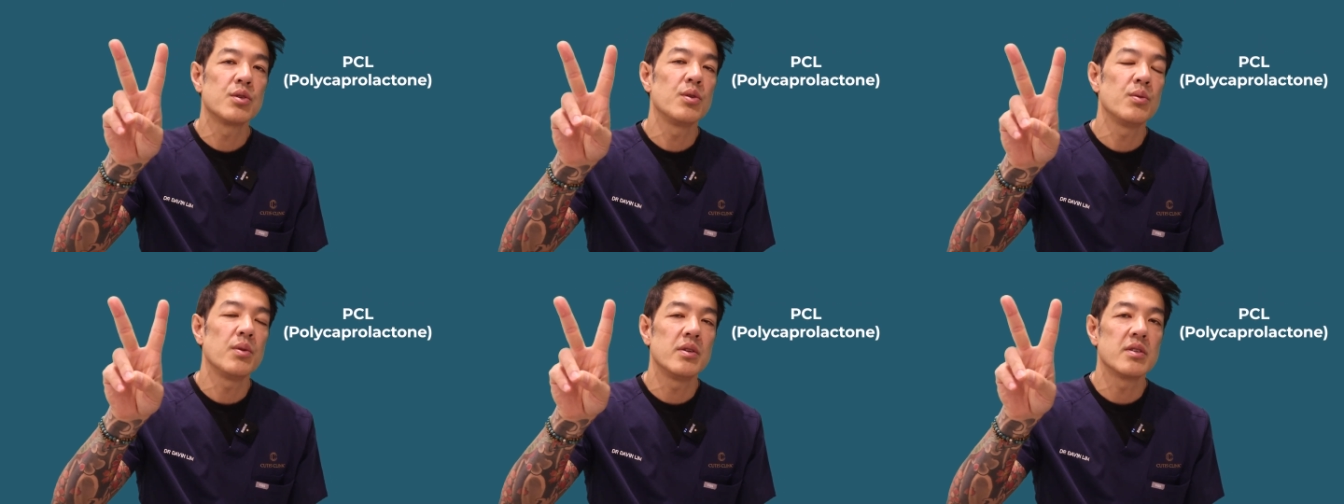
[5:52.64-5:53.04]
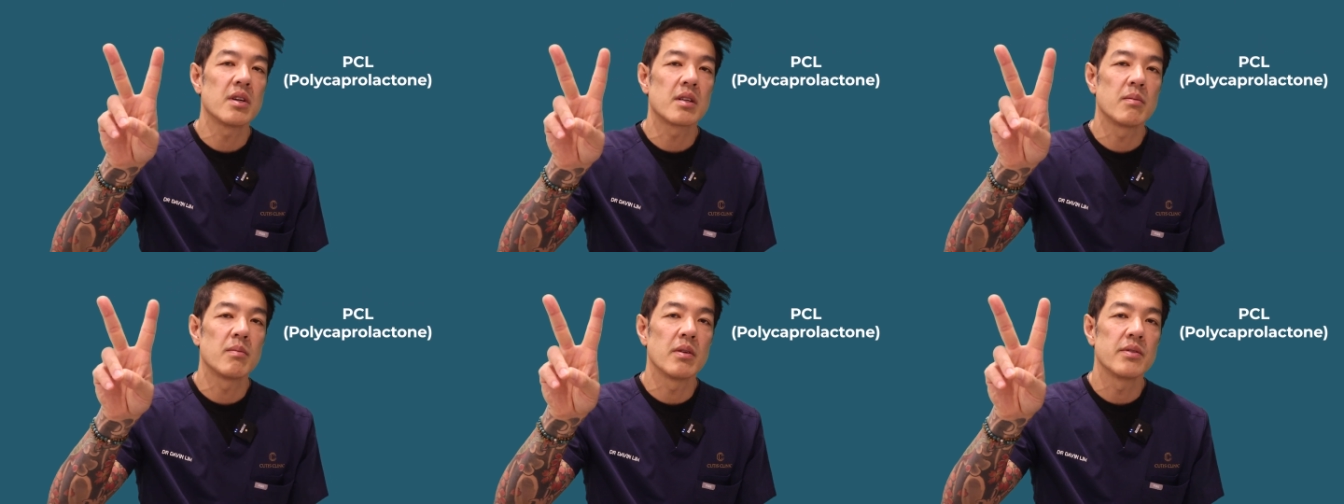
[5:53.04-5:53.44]
two
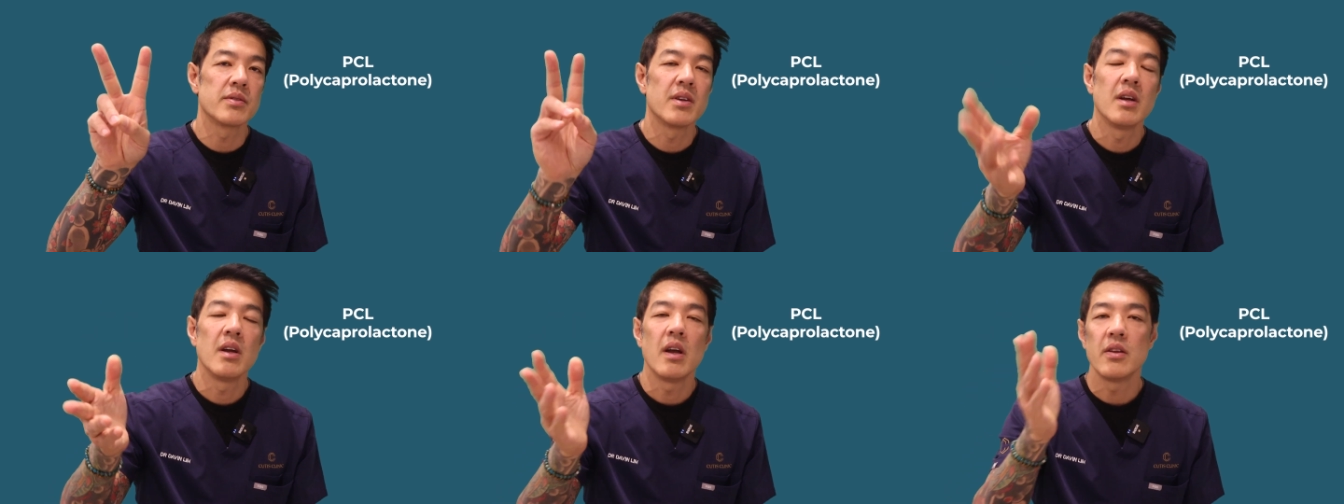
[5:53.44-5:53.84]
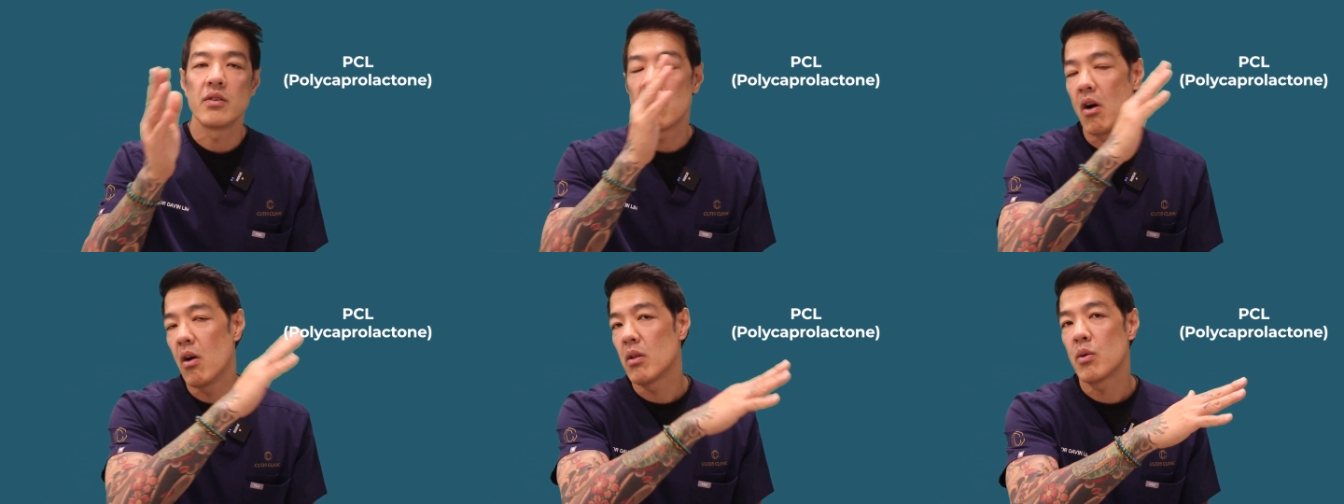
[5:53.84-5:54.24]
injectables,
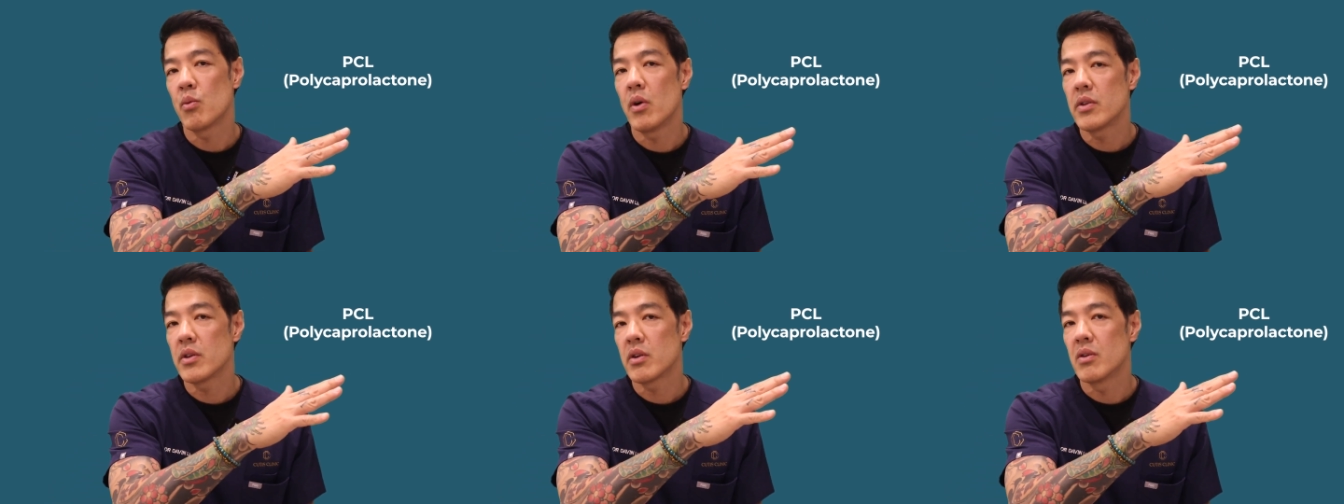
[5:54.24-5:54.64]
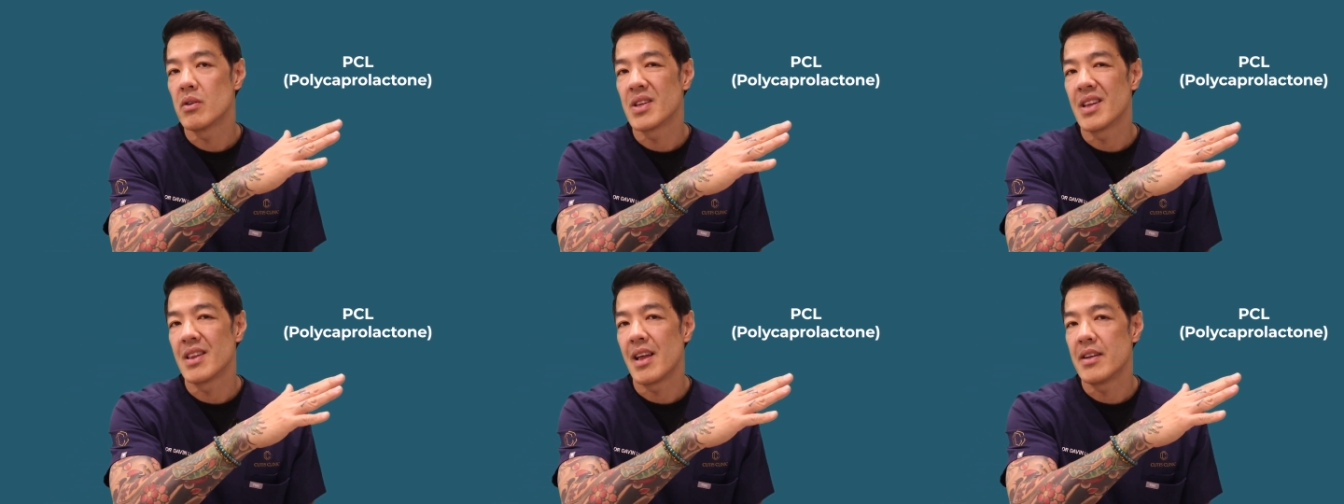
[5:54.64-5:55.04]
an older one
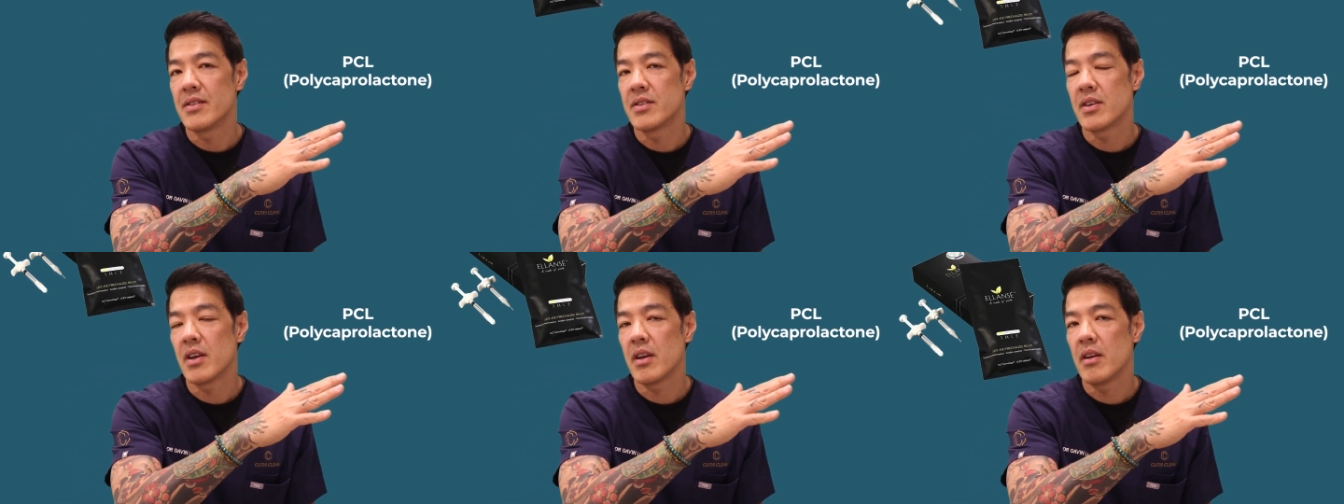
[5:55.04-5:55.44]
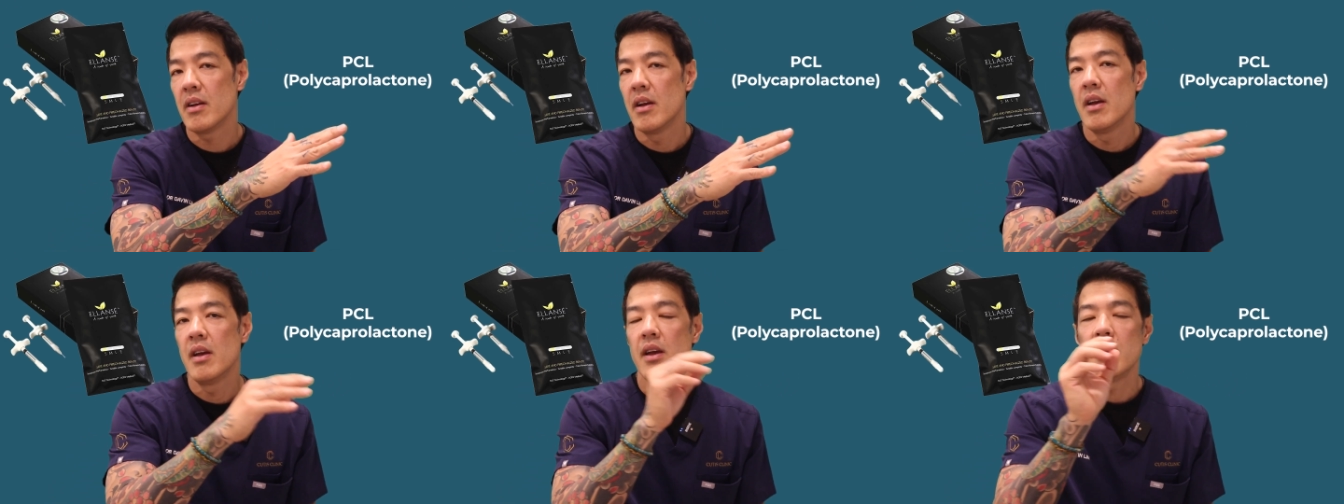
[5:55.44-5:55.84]
called the
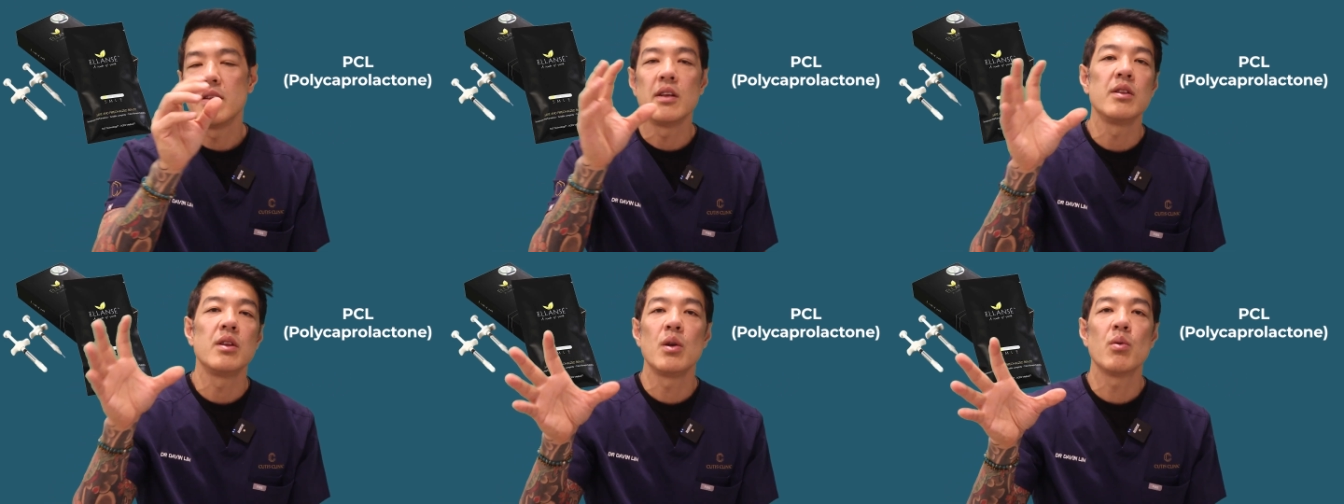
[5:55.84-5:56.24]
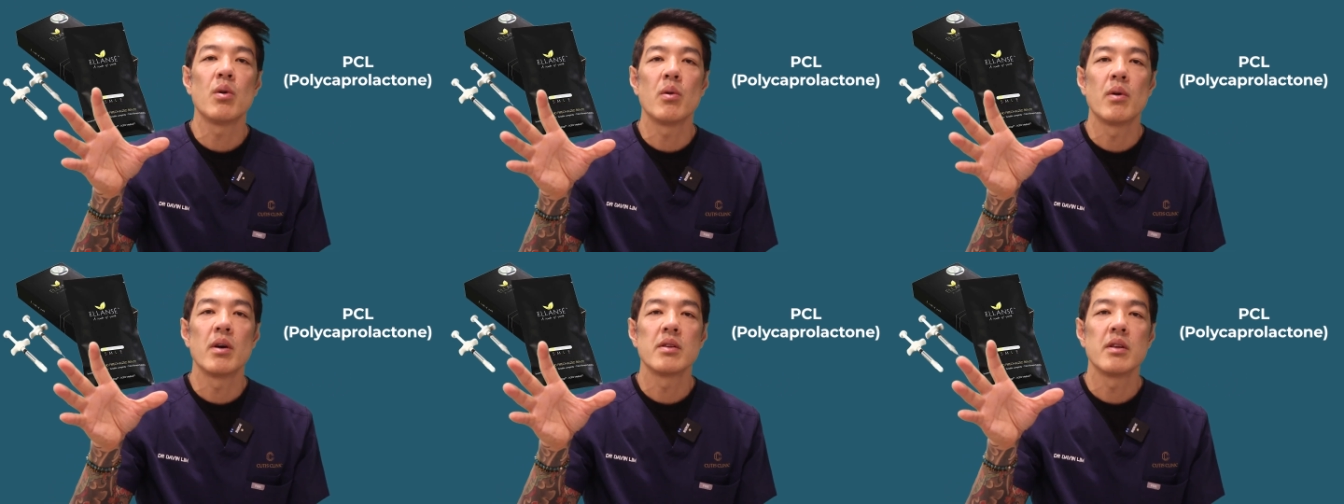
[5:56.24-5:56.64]
and a
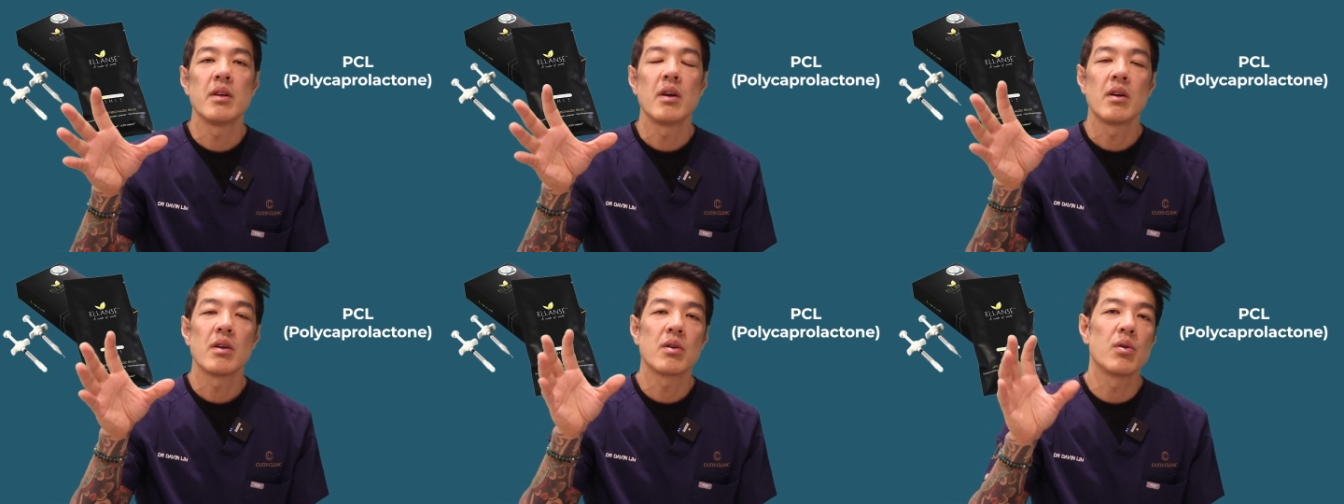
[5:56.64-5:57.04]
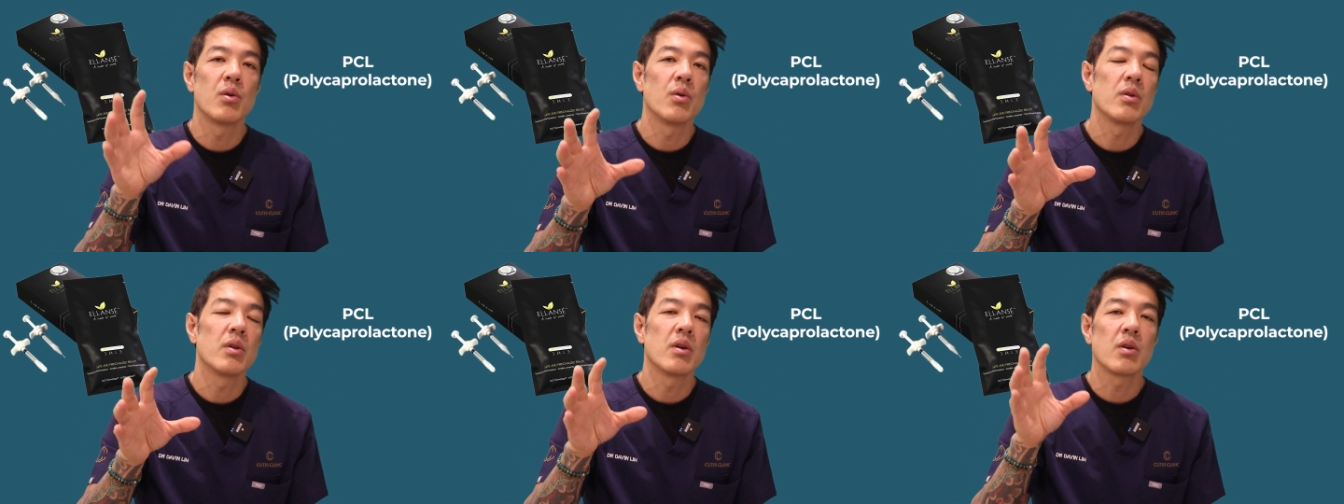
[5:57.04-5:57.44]
newer one
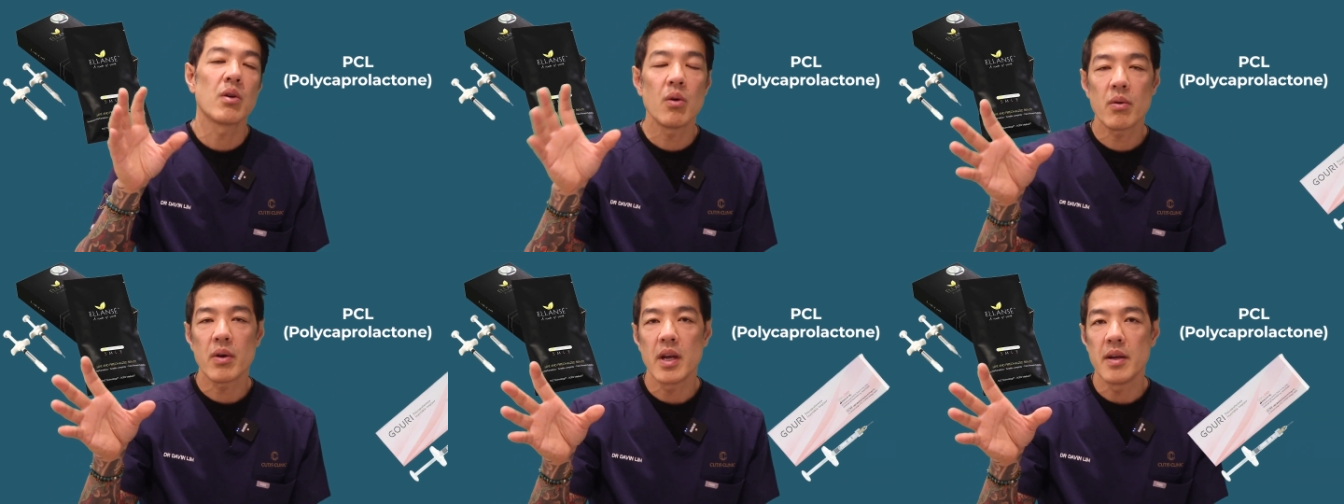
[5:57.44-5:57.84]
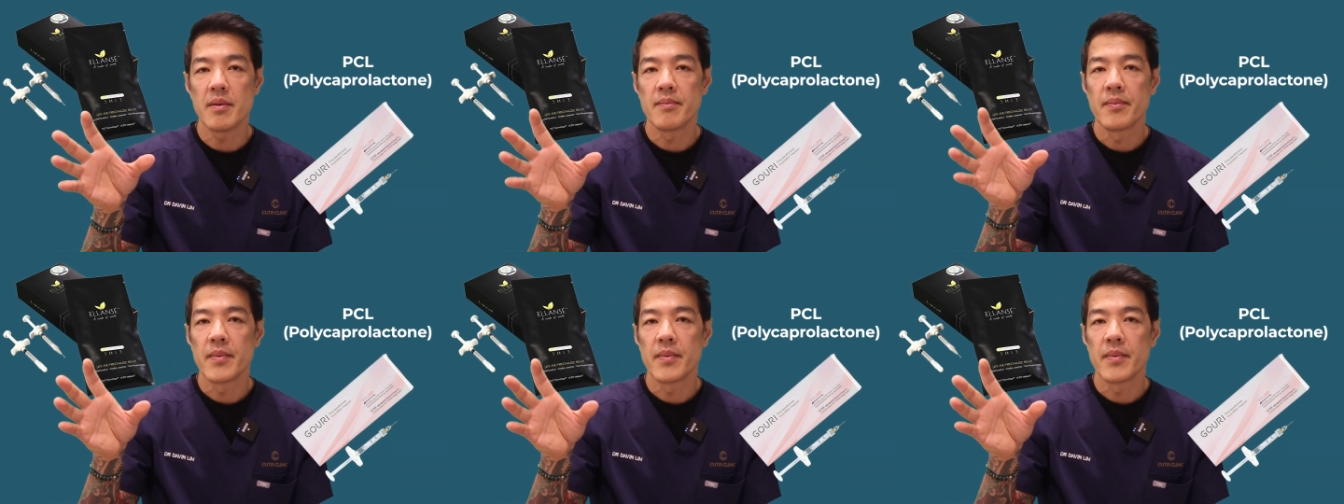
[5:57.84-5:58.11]
called Gouri.